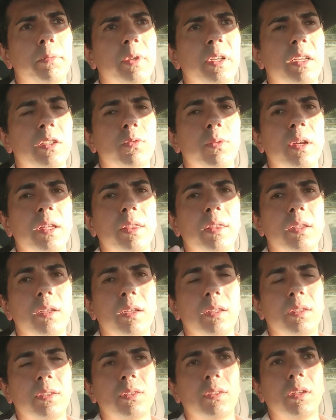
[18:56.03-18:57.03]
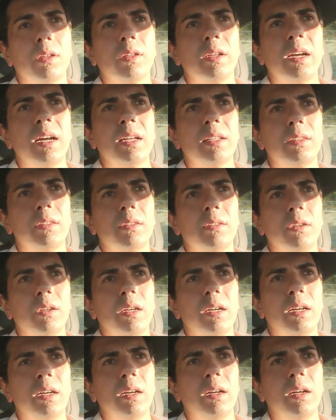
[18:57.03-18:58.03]
guess what? It still got
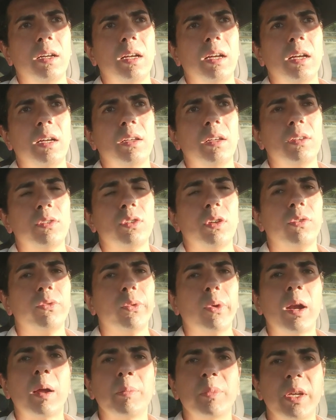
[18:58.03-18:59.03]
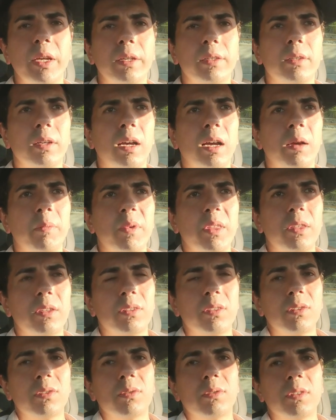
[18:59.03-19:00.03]
a software update. I mean,
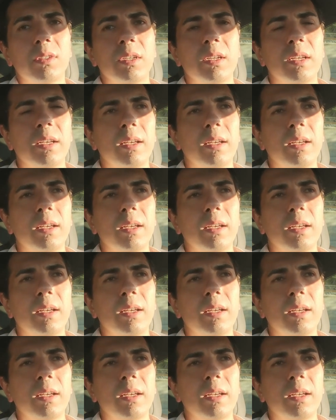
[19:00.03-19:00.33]
this is